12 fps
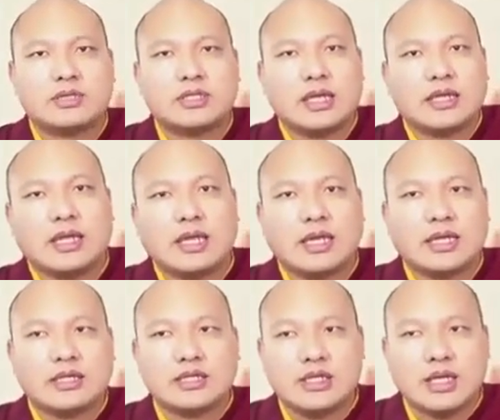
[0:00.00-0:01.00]

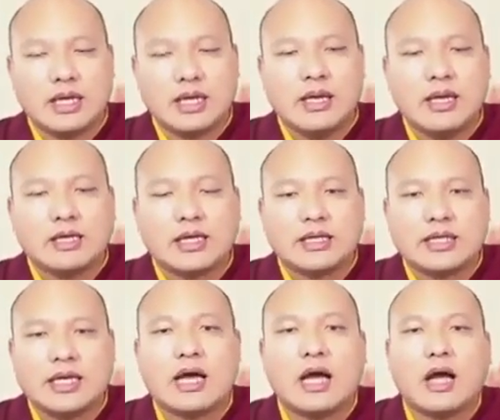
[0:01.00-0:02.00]
dedicated to them, or in
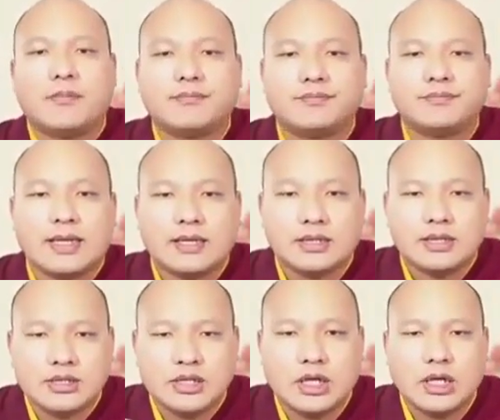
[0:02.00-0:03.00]
terms of Vinaya, this is
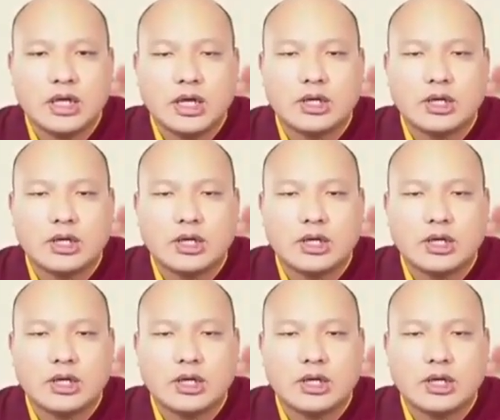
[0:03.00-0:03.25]
called